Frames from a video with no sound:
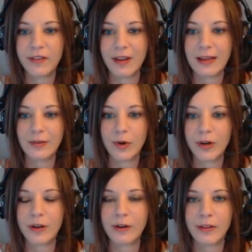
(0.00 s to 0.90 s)
And what
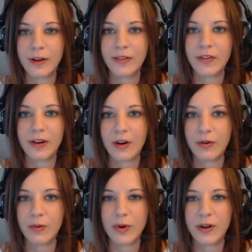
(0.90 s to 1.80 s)
are your thoughts on how
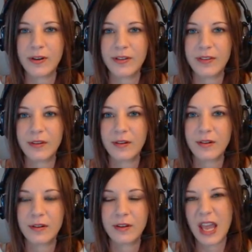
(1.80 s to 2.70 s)
it works?
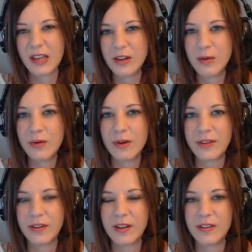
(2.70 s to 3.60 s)
Can you?
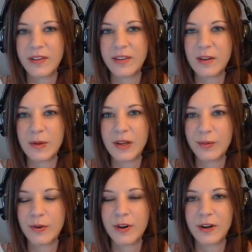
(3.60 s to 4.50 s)
Is this a
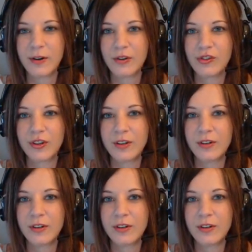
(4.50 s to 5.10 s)
DPS warrior question?